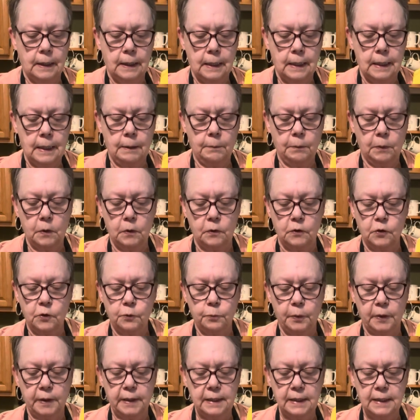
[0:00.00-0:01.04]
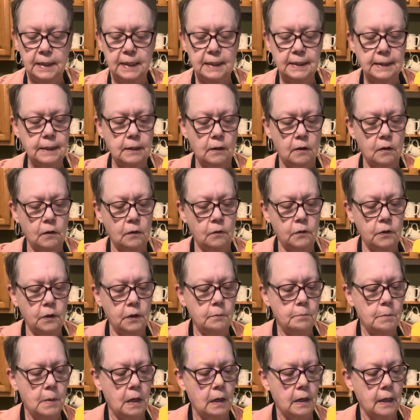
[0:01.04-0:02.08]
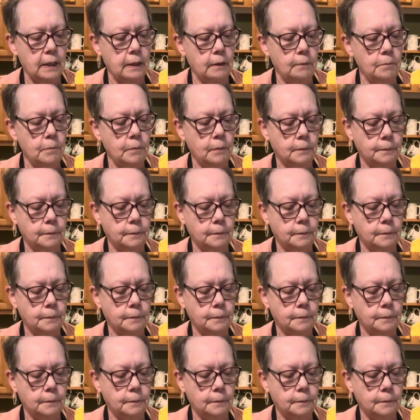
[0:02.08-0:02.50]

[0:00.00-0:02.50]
And I'm going to spread this all on the bottom